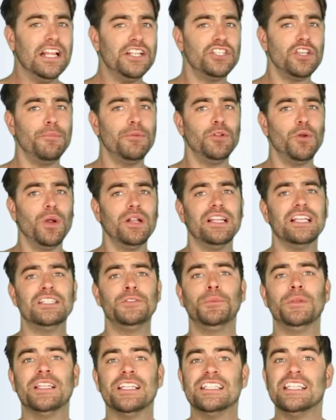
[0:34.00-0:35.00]
Let's jump into our
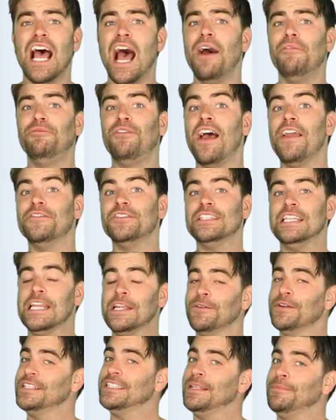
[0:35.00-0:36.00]
list with the top 5
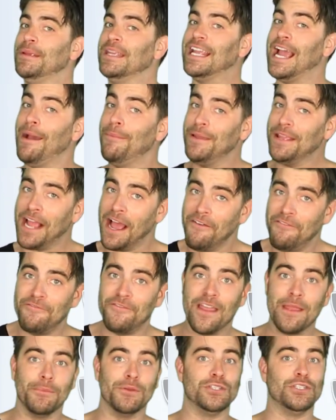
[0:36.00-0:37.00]
secrets to becoming a
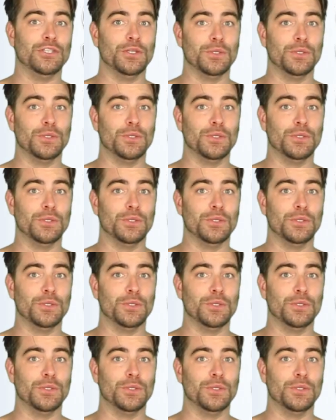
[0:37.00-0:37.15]
famous